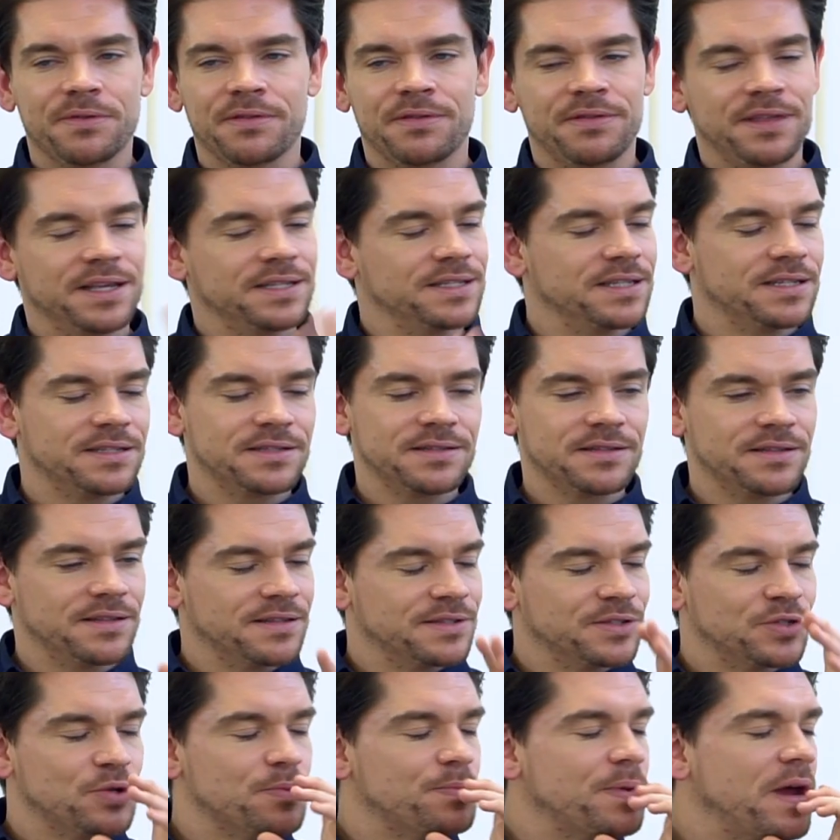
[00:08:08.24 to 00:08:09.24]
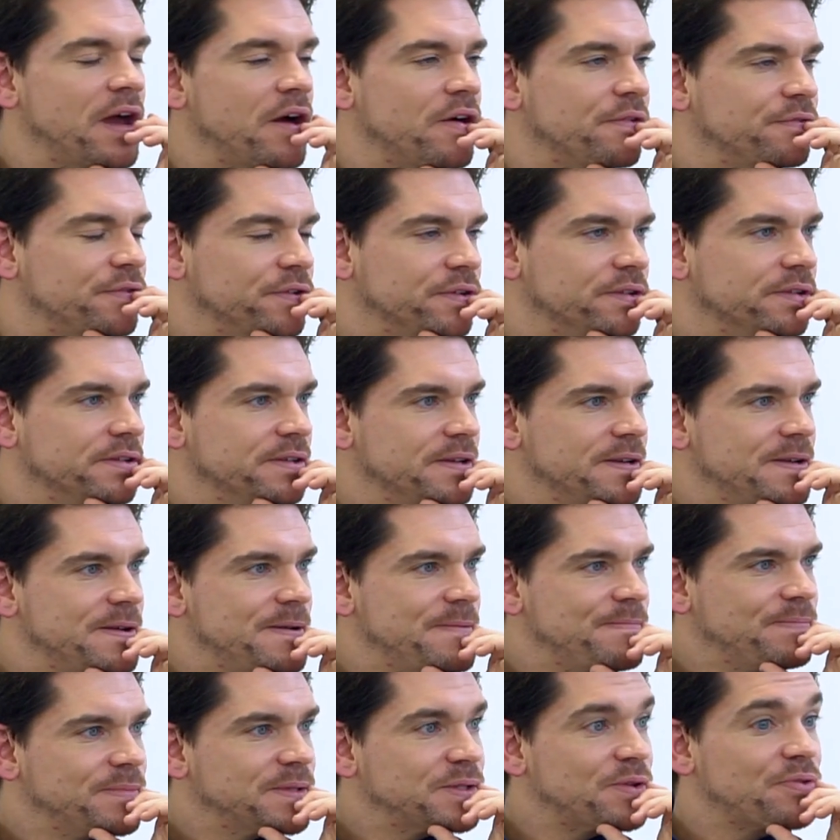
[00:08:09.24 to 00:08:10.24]
this is super helpful.
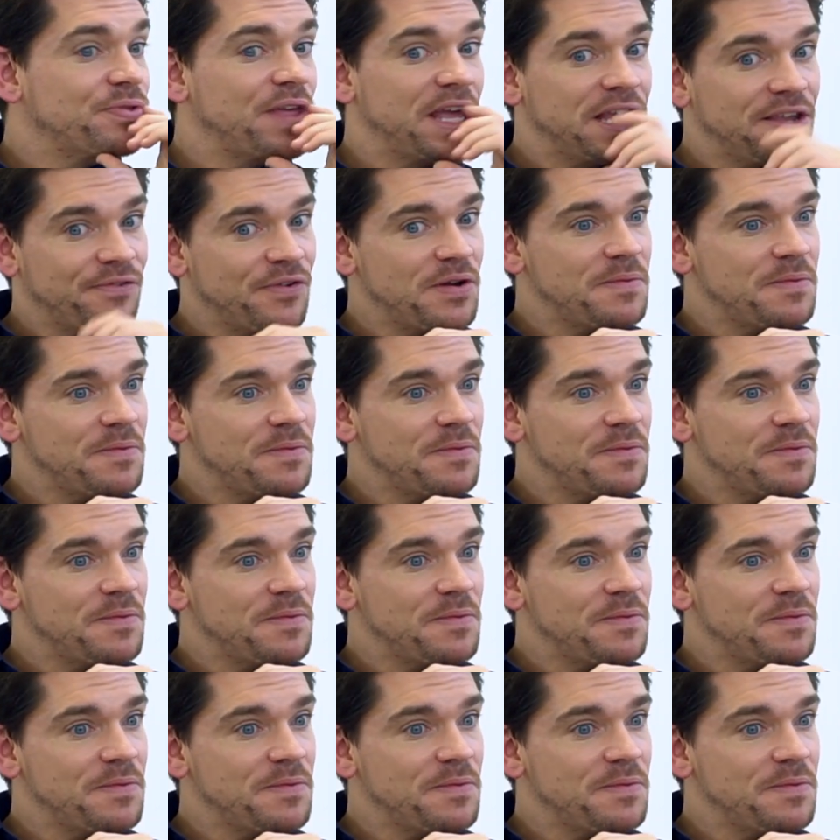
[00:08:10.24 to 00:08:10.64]
So thank you